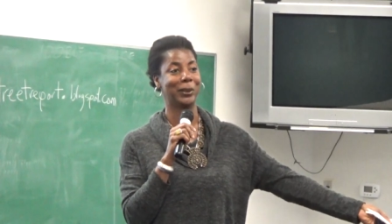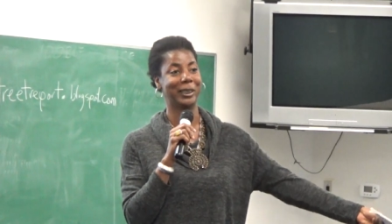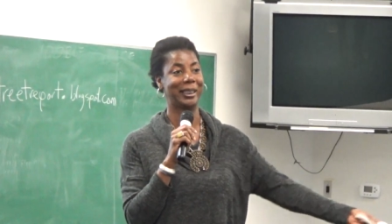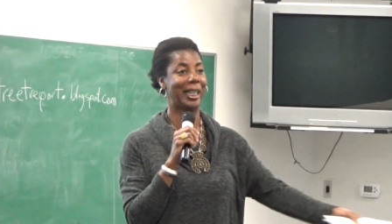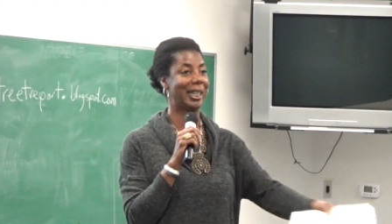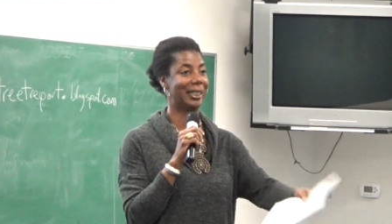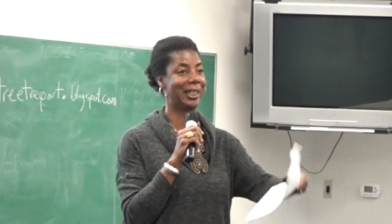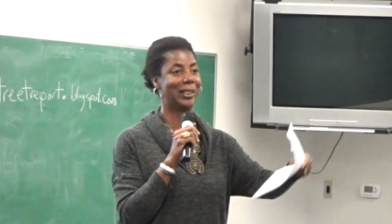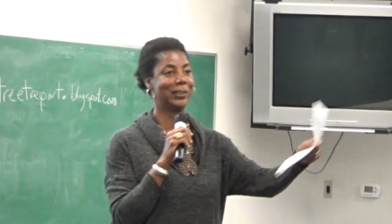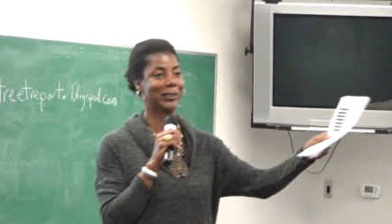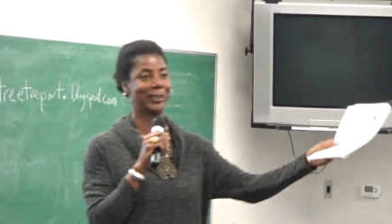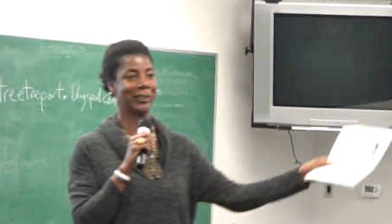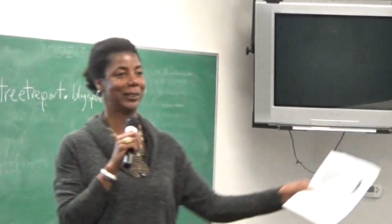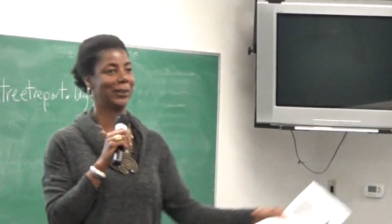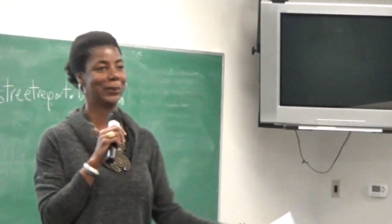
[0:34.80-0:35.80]
what they don't,
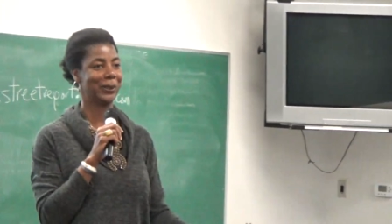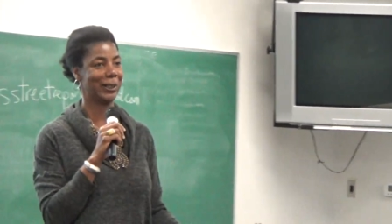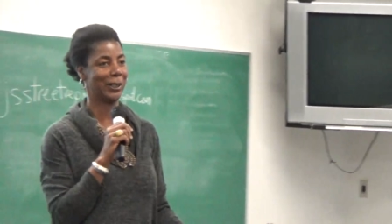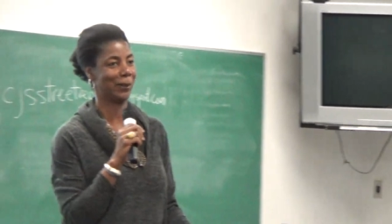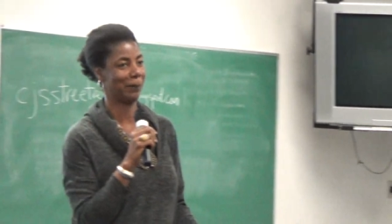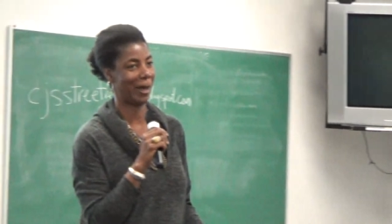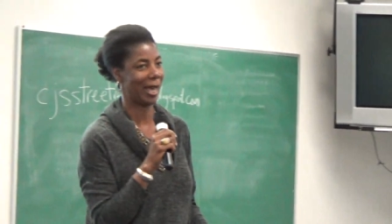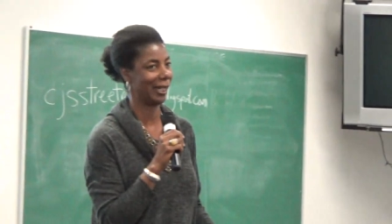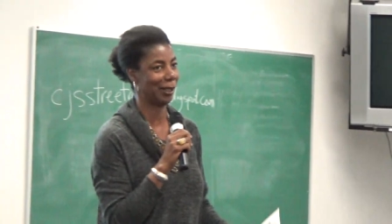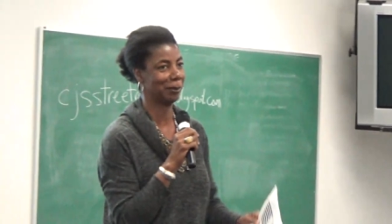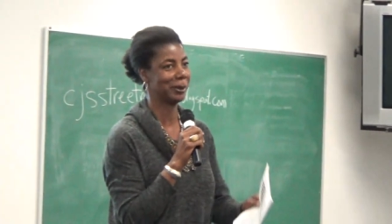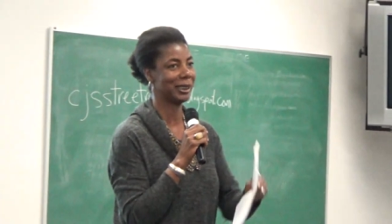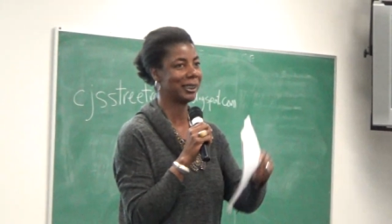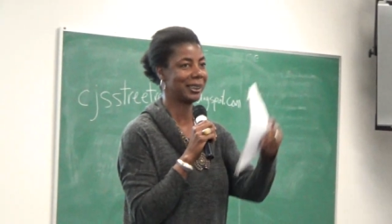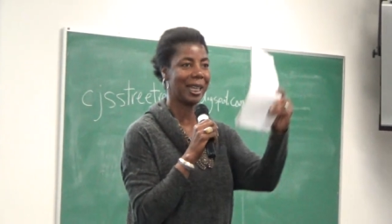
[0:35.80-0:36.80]
so don't worry about it.
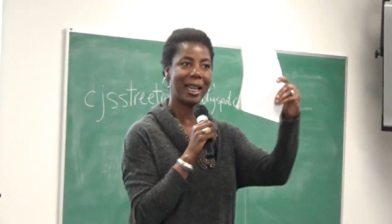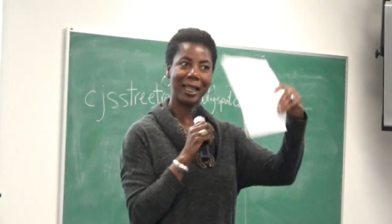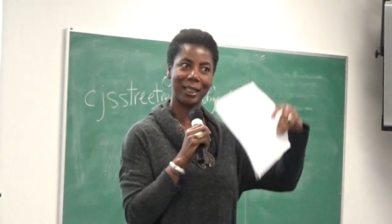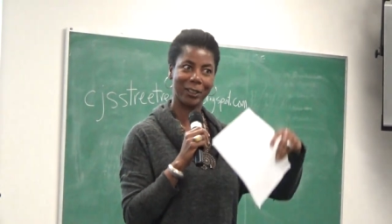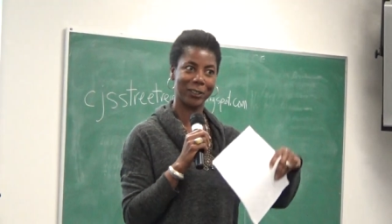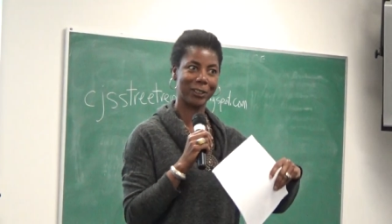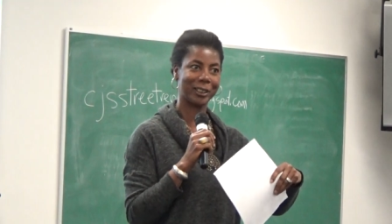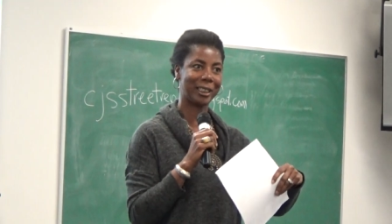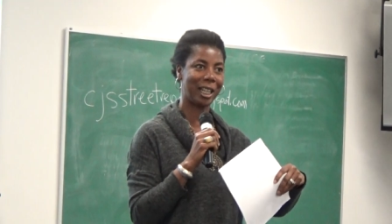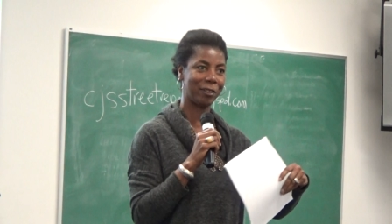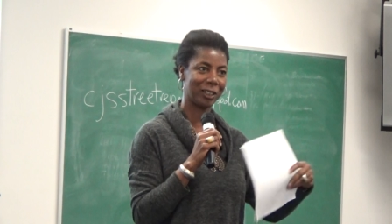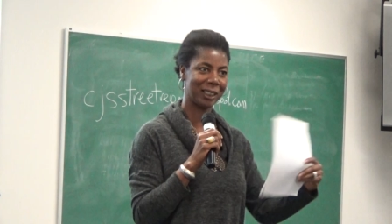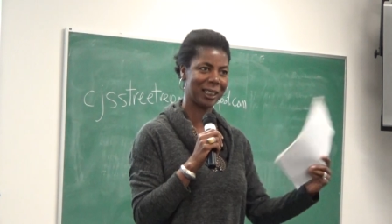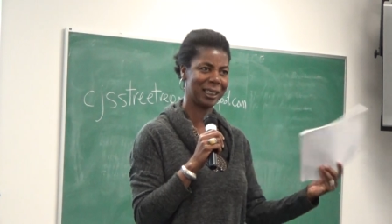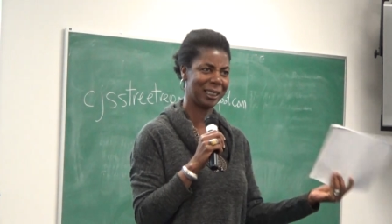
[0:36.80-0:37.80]
I'm just saying, you just have
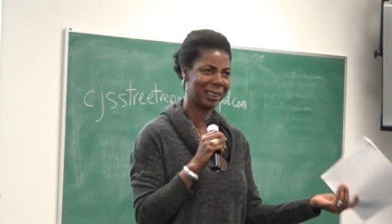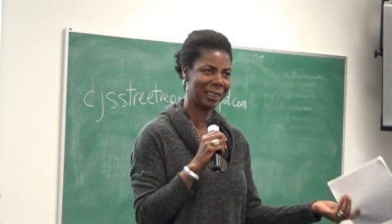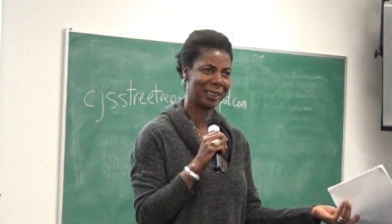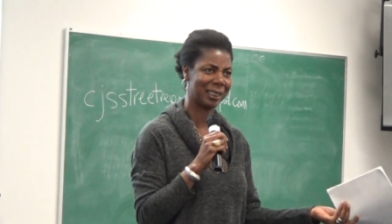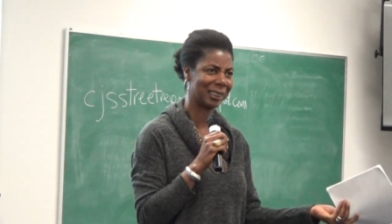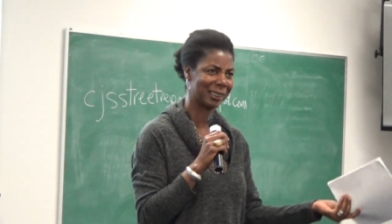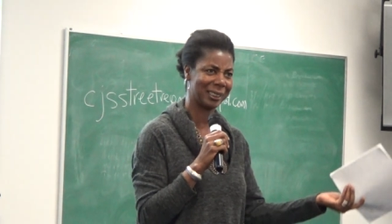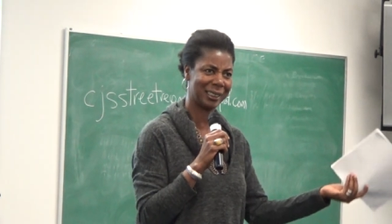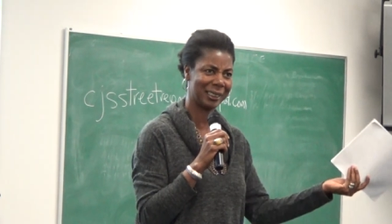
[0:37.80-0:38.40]
a good look.